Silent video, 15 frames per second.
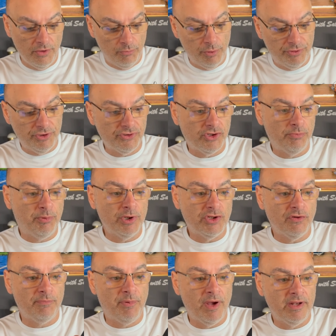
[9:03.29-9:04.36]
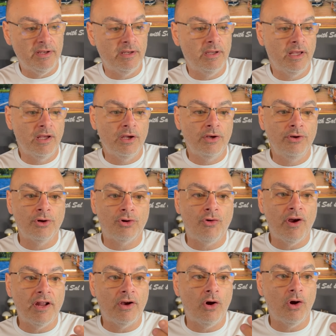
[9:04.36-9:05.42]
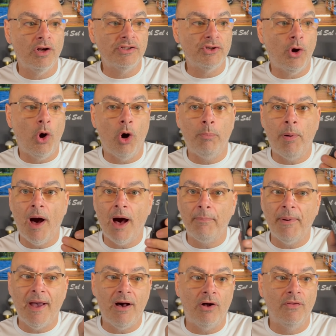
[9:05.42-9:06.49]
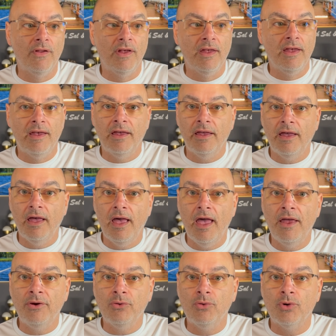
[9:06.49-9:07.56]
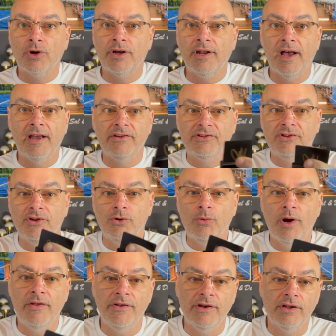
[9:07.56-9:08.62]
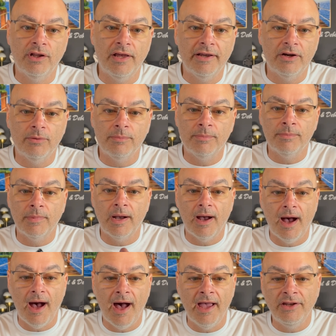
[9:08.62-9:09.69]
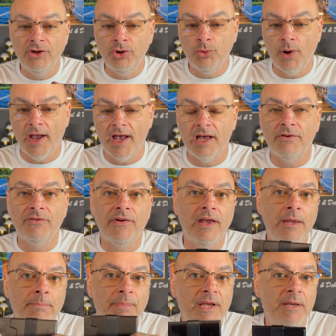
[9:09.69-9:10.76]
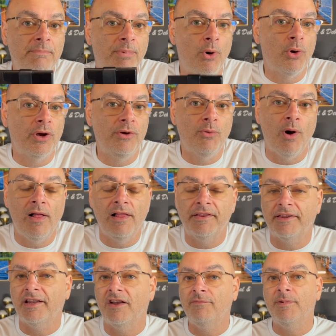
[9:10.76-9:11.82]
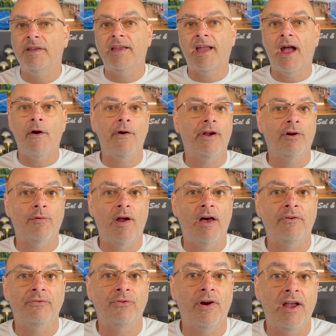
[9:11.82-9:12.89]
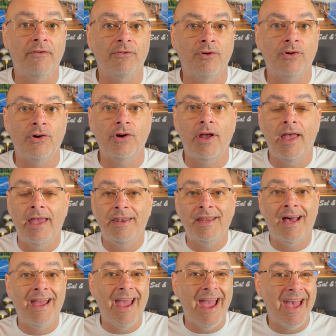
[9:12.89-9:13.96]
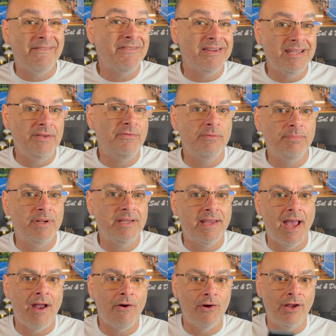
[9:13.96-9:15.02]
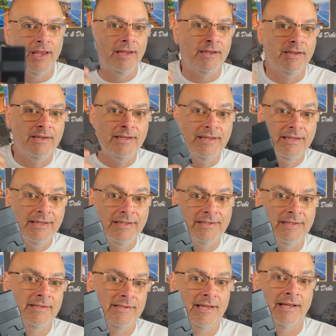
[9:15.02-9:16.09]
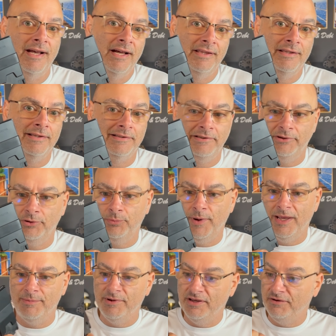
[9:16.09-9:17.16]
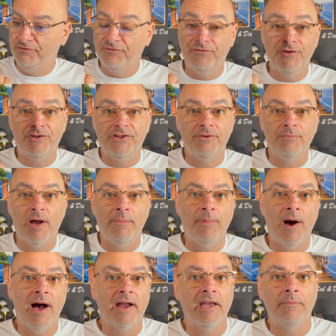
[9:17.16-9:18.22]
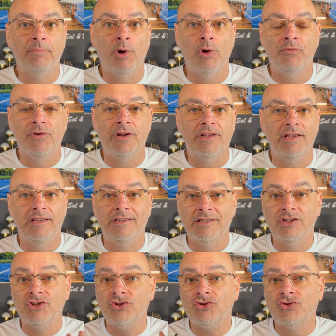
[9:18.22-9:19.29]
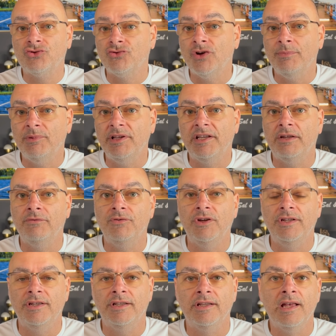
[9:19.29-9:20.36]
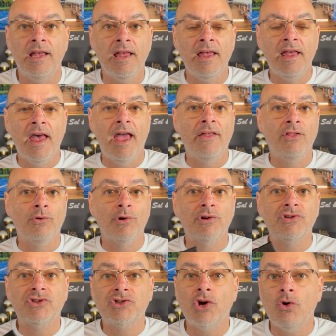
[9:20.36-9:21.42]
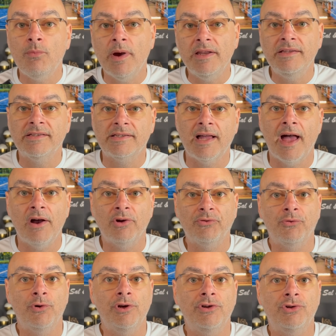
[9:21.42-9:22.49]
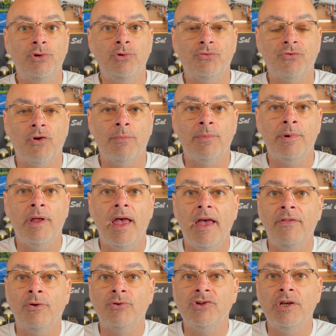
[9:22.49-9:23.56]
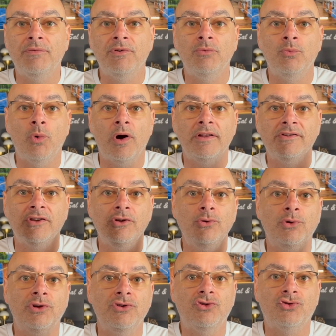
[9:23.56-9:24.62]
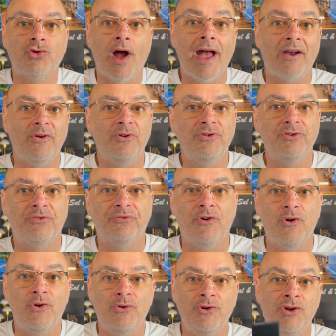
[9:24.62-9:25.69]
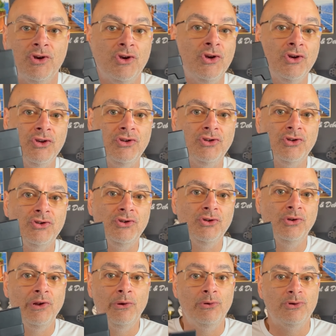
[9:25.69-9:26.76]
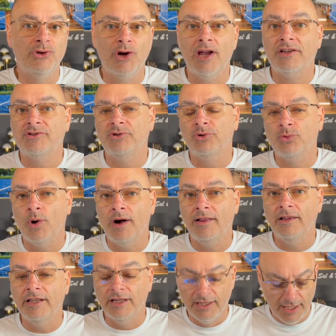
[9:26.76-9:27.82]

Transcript: With just a push of a button, your credit cards all pop out and organized in the way that you like them. I do have a big bulky wallet that I've been carrying around forever, and I haven't even been carrying it since I got this little baby. It fits in my pocket perfect. It's extremely convenient, and there are so many styles for you to choose from, and there's even ones that you can track on your phone should you lose your Exter wallet.